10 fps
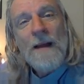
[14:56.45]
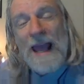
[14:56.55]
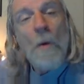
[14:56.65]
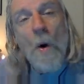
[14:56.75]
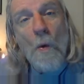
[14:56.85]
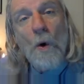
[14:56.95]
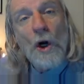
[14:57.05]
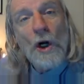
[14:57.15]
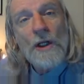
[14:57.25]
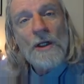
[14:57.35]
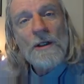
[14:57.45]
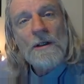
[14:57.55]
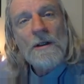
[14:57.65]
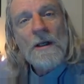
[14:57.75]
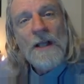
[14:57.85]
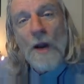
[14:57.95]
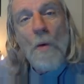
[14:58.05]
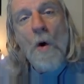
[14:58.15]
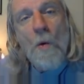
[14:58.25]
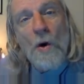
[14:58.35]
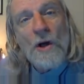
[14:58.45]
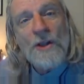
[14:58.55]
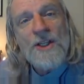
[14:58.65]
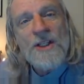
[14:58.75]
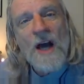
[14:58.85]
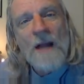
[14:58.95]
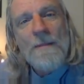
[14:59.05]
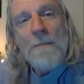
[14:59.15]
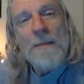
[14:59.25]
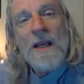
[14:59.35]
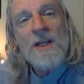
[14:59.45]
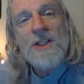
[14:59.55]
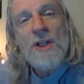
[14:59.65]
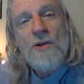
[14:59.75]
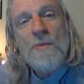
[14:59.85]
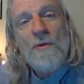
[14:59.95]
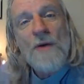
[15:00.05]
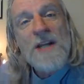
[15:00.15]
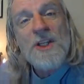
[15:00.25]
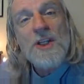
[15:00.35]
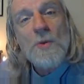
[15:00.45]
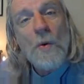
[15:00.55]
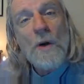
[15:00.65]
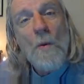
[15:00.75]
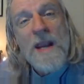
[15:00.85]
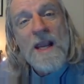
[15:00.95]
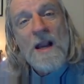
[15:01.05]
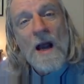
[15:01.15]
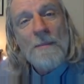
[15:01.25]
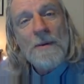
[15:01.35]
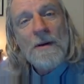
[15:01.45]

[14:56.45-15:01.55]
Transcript: And it won't work. It won't work this time because the human race is waking up.